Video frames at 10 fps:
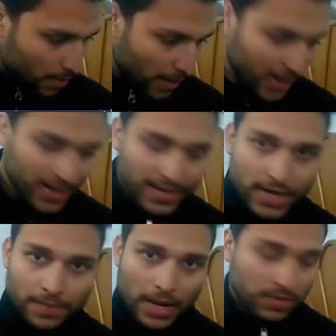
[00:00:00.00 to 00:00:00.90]
My
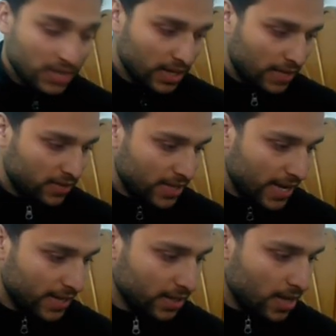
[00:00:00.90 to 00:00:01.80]
elite barbs are level
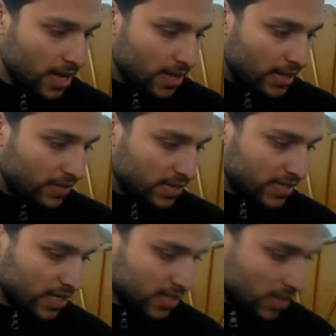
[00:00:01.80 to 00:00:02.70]
9. Level
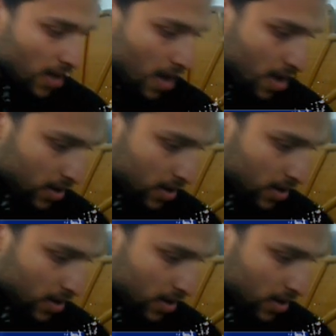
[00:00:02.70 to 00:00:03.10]
6.